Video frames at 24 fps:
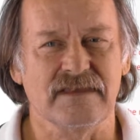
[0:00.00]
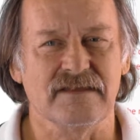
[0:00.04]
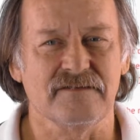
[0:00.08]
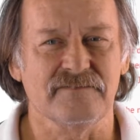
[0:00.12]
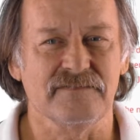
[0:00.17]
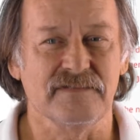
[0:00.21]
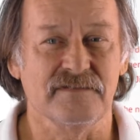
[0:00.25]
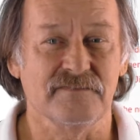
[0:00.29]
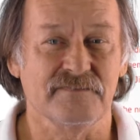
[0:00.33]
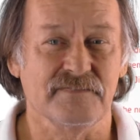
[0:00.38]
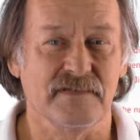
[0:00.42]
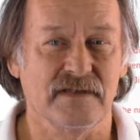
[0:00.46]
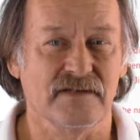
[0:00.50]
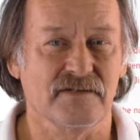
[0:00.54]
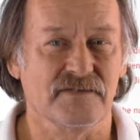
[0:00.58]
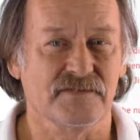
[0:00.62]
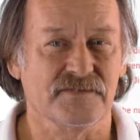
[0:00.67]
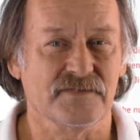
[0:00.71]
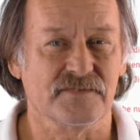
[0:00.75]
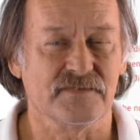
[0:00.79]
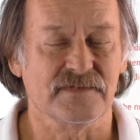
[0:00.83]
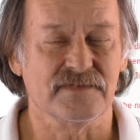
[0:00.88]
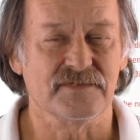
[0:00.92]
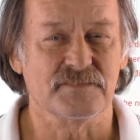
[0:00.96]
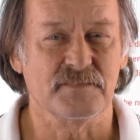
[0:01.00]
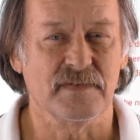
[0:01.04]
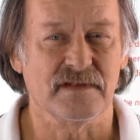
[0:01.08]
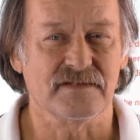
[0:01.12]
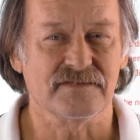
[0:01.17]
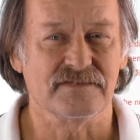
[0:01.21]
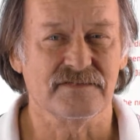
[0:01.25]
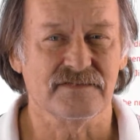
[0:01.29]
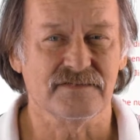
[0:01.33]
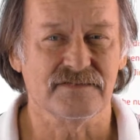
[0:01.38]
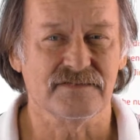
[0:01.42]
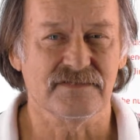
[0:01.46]
If you fail to
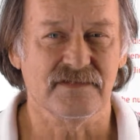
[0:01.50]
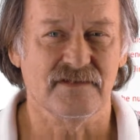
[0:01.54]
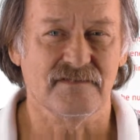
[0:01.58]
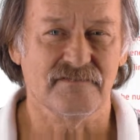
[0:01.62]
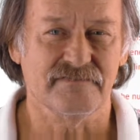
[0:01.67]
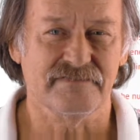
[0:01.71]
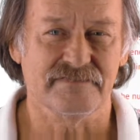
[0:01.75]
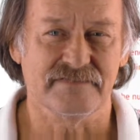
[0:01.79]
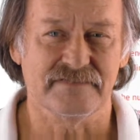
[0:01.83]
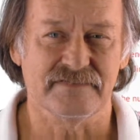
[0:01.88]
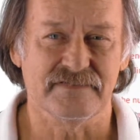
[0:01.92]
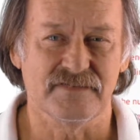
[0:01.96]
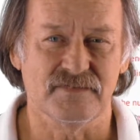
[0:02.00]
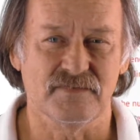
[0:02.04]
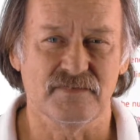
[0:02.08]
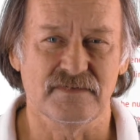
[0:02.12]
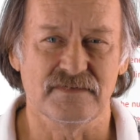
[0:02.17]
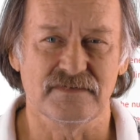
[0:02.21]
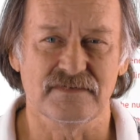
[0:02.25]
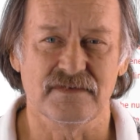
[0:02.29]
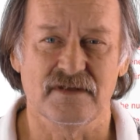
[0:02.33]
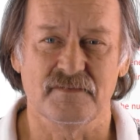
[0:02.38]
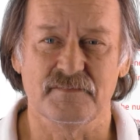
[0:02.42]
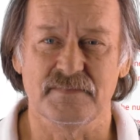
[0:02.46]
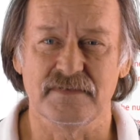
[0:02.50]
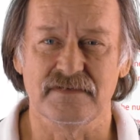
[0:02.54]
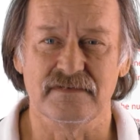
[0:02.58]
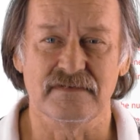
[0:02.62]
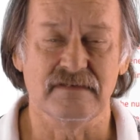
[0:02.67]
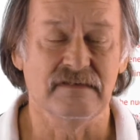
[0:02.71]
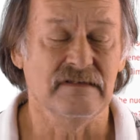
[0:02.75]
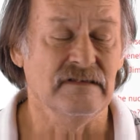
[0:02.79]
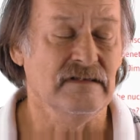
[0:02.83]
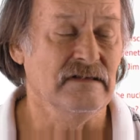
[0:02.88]
respect yourself, you end up in